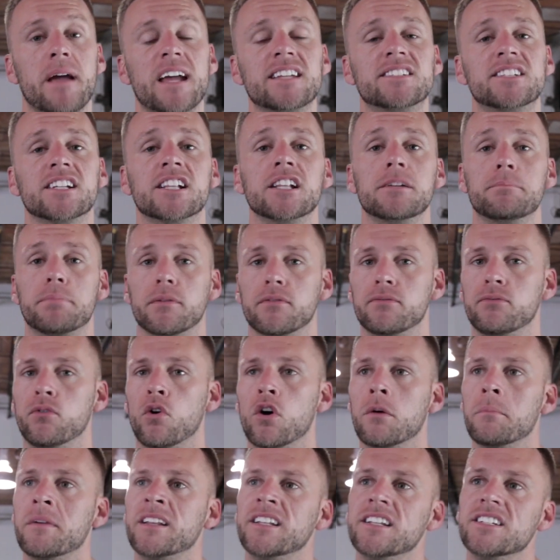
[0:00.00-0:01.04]
basically
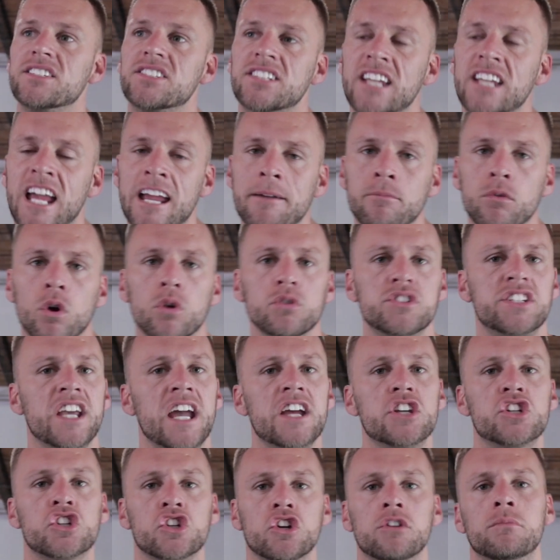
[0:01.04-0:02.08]
performing the same
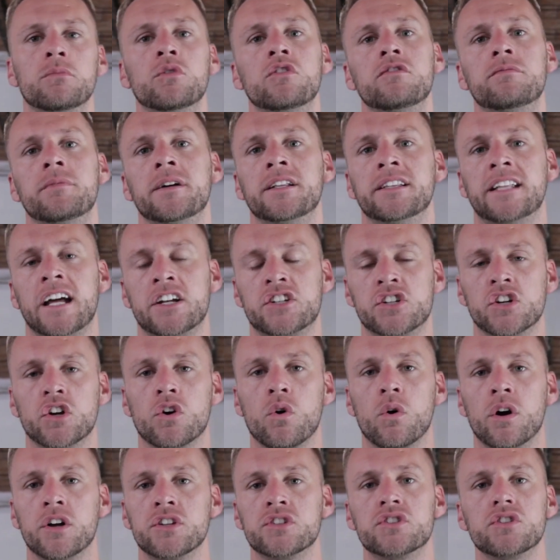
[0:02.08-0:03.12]
rotational movement that you're
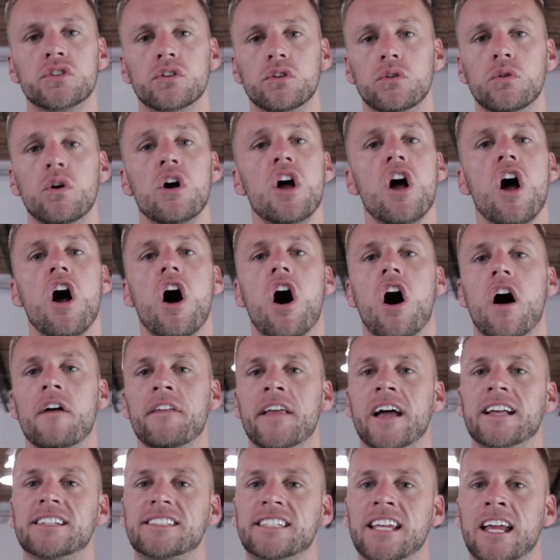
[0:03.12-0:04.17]
going to on
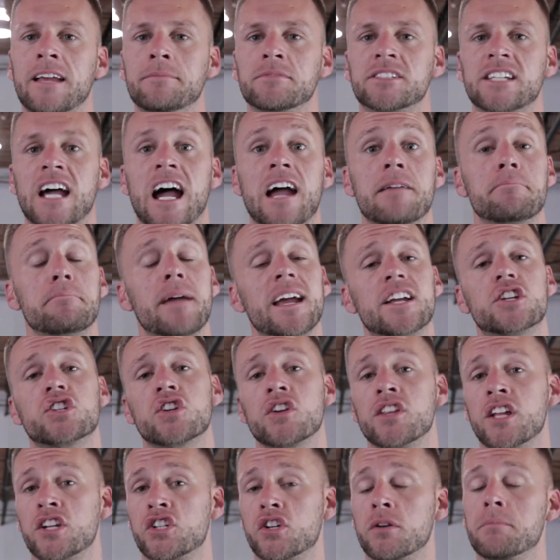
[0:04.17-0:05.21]
that same side. Make
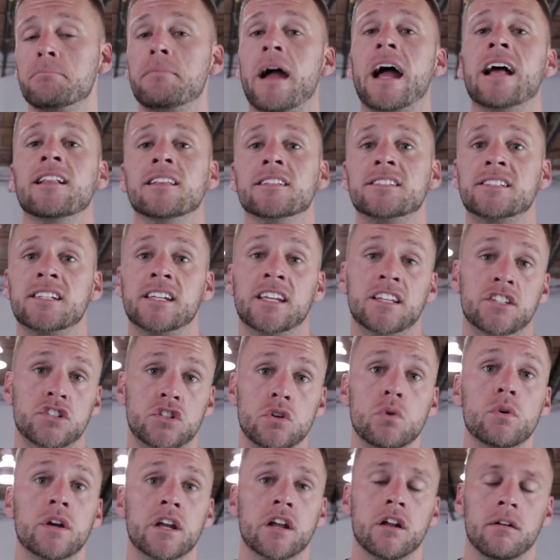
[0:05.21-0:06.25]
sure that you're balancing and
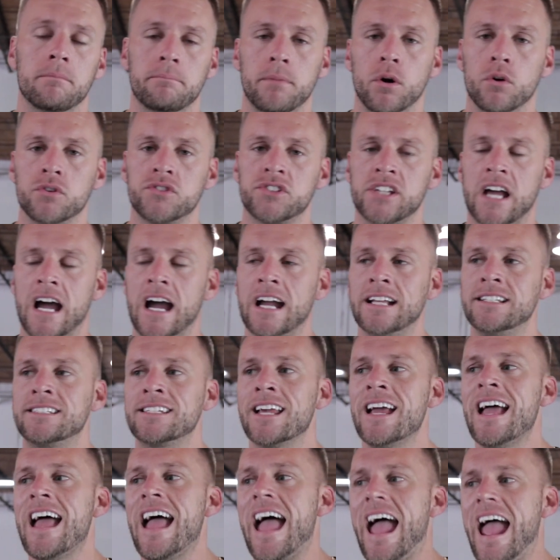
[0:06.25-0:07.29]
doing it on both sides.
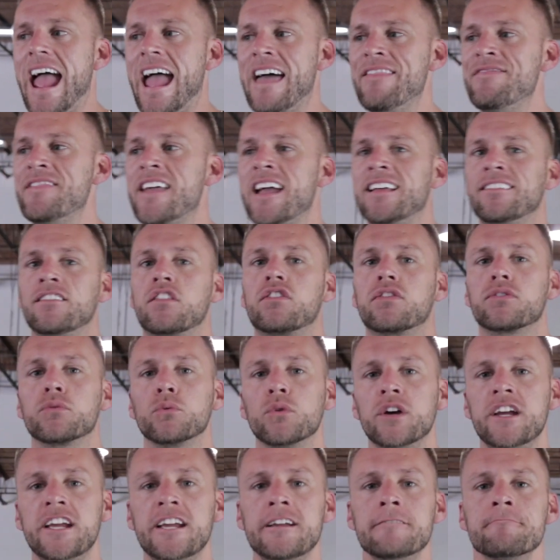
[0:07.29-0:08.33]
And then
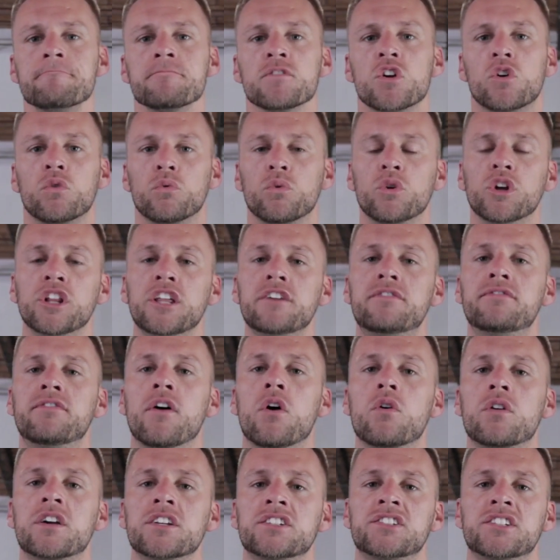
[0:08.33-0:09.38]
three, really
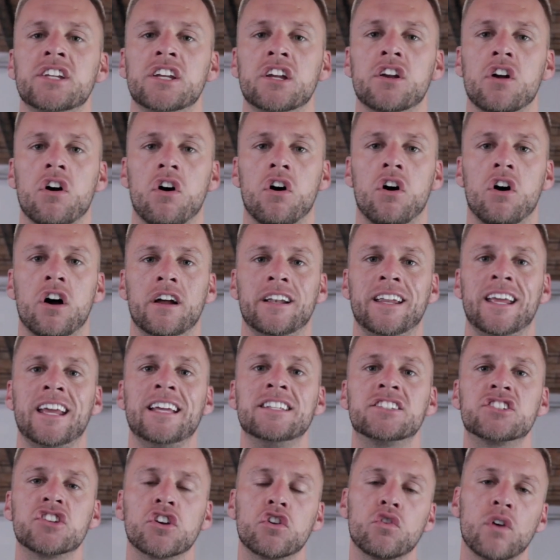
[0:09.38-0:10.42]
focusing on
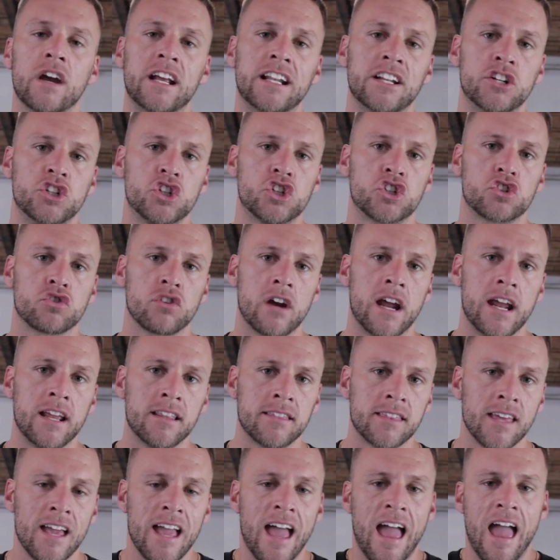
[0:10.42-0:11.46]
integrated
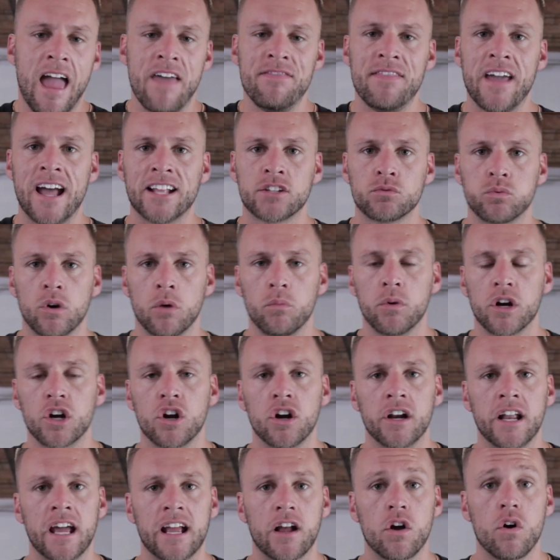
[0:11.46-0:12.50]
strength, and that's where we're
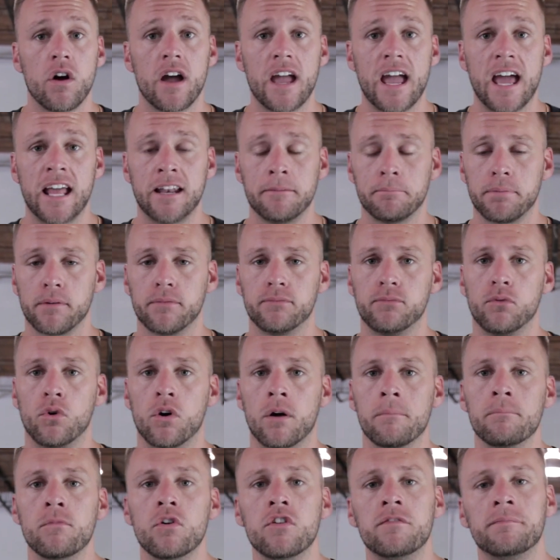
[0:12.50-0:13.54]
going to go ahead and
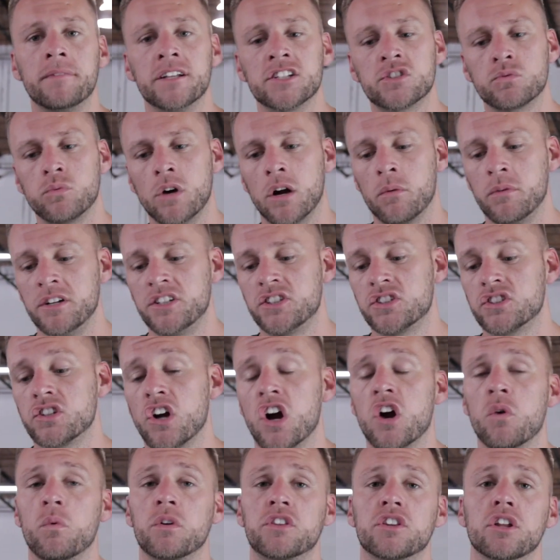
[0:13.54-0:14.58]
perform movements where we
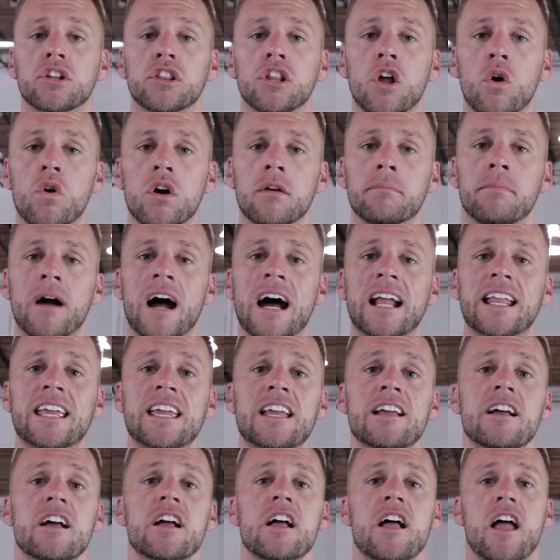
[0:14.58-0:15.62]
start with the lower
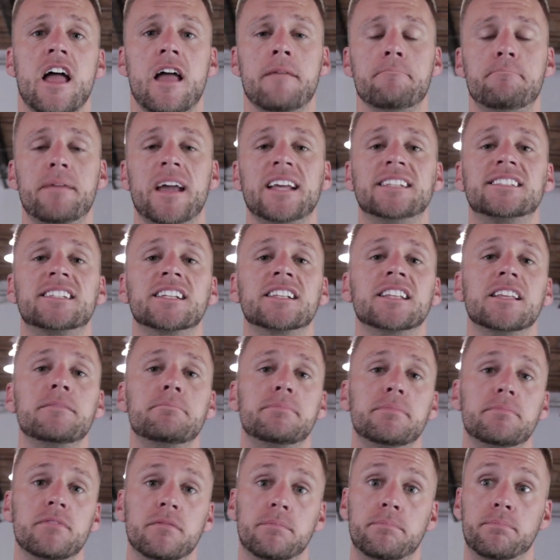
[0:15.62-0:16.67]
body and basically
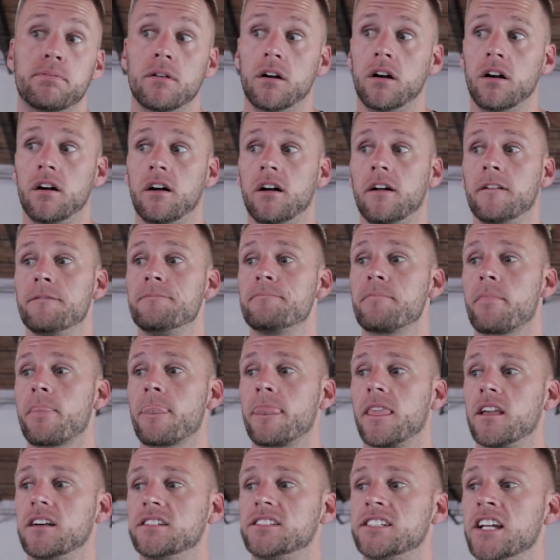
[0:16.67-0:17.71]
uh,
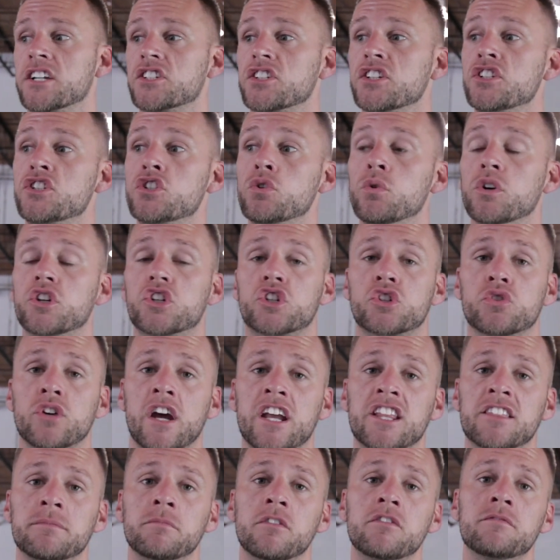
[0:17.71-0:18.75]
essentially do a
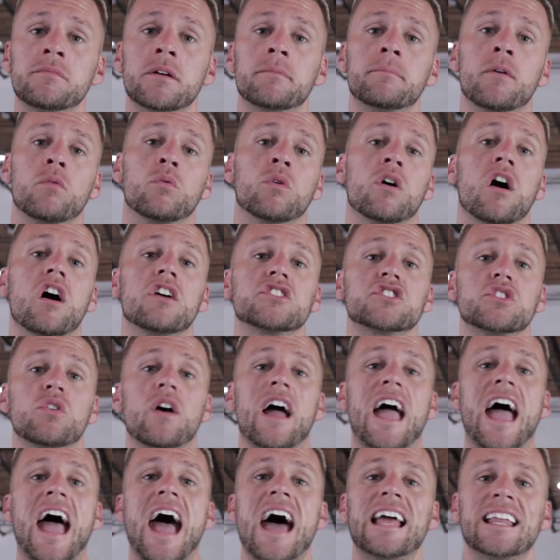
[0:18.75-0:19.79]
strength movement, but we're also
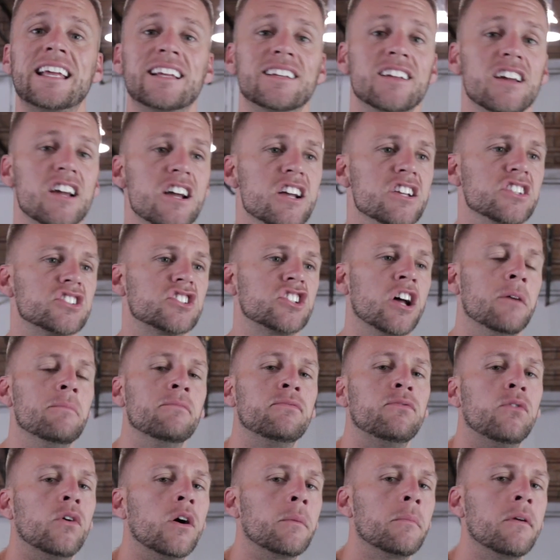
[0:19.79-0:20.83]
adding some
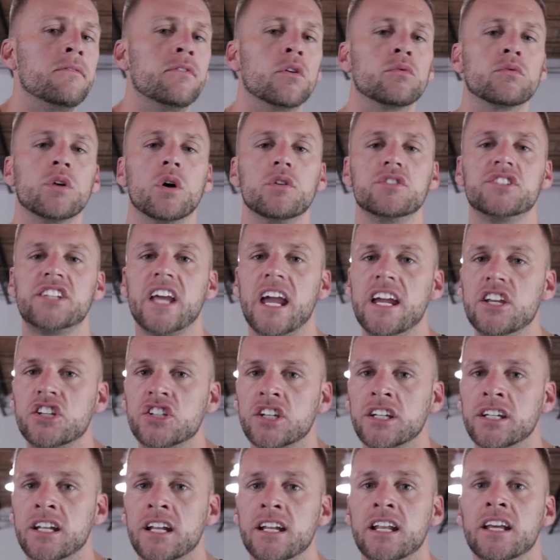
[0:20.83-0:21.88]
form of a
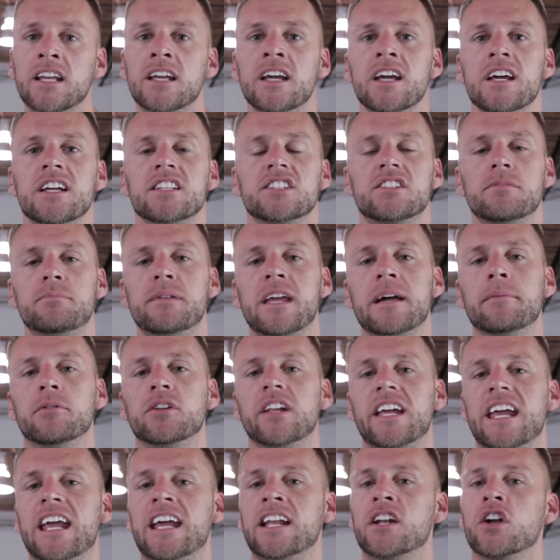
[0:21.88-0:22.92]
rotation in it to be able
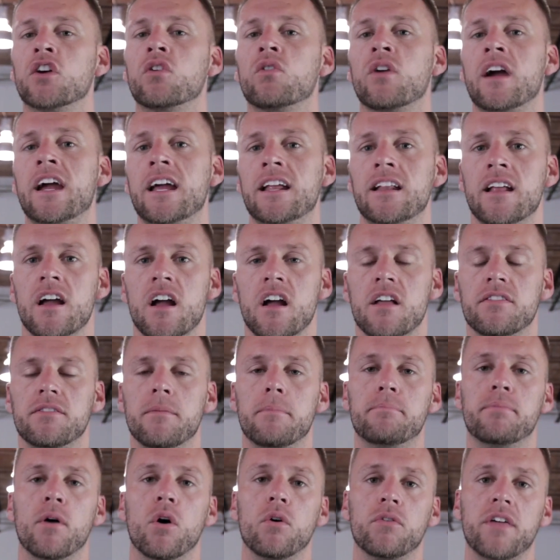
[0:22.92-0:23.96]
to integrate
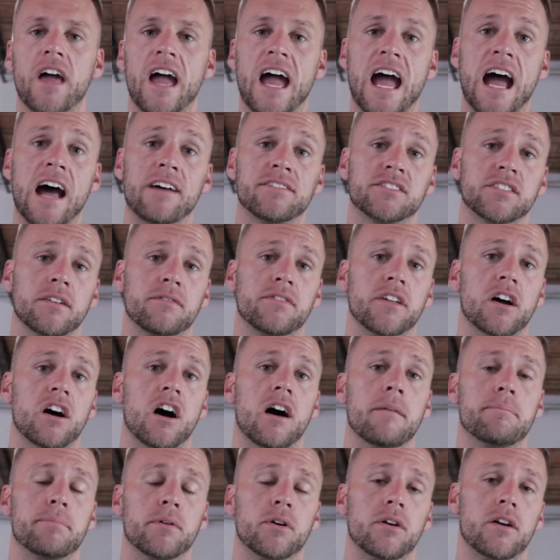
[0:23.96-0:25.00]
the both halves of the
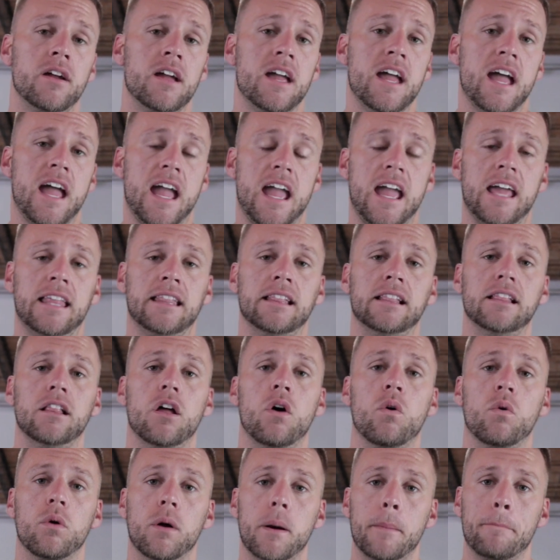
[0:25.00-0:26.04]
upper and
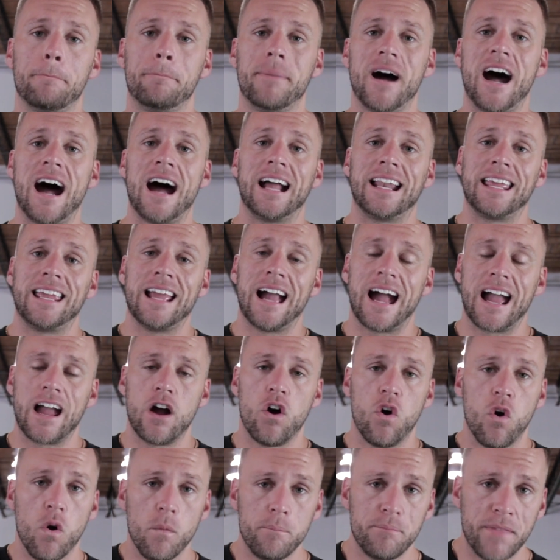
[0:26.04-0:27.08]
lower body. I
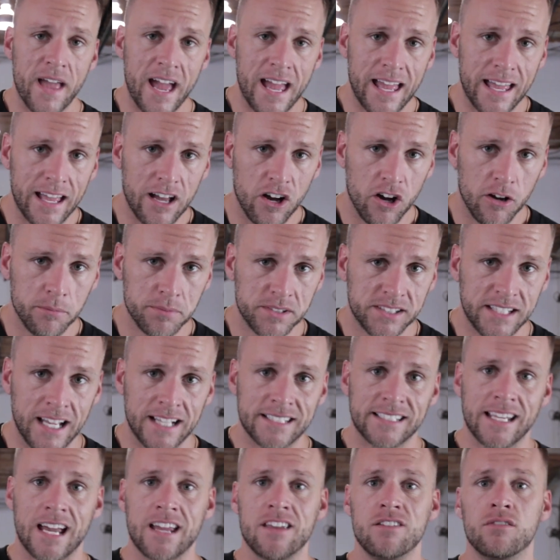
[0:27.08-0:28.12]
hope that helps.
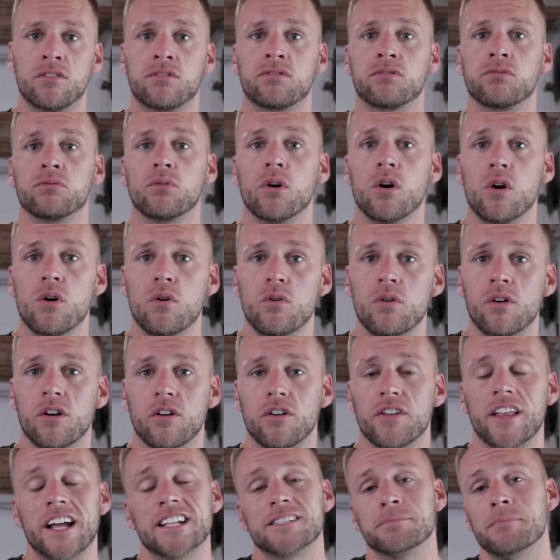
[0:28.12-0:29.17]
That's how you throw,
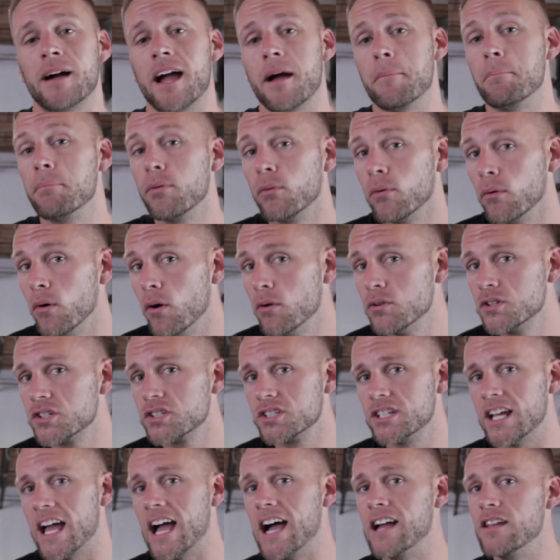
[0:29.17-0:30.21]
or that's my
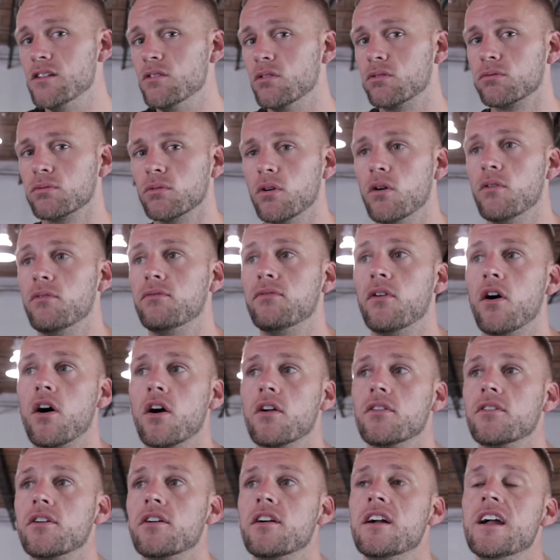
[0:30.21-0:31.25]
approach to how you throw
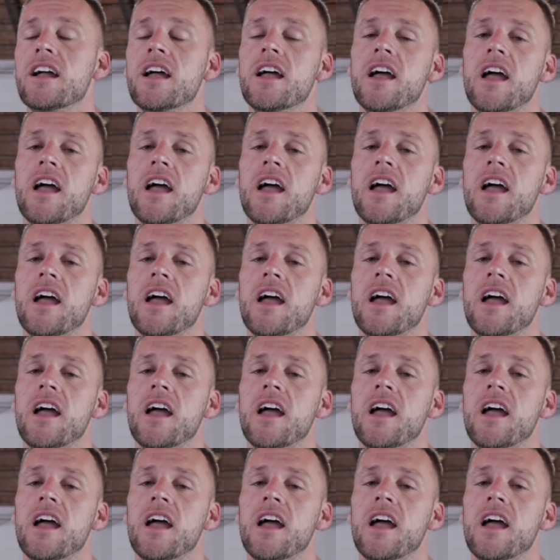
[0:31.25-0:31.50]
farther